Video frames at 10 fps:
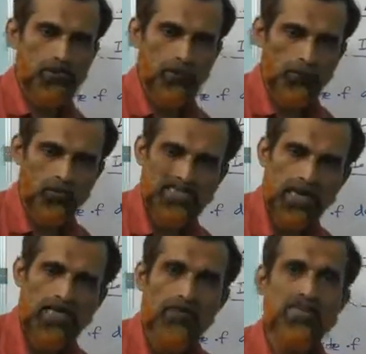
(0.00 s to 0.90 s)

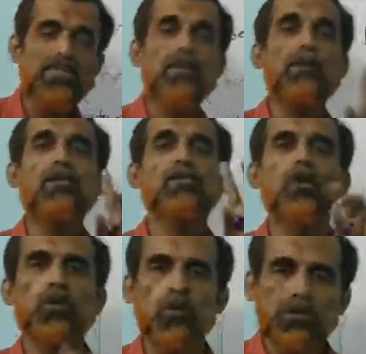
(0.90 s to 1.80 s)
proportionality, which depends
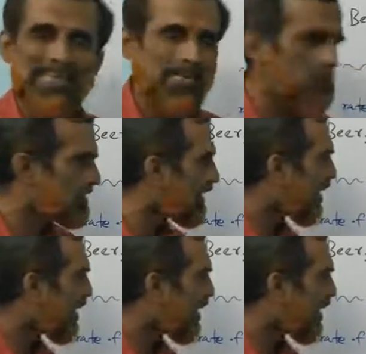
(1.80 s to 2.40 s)
on two things.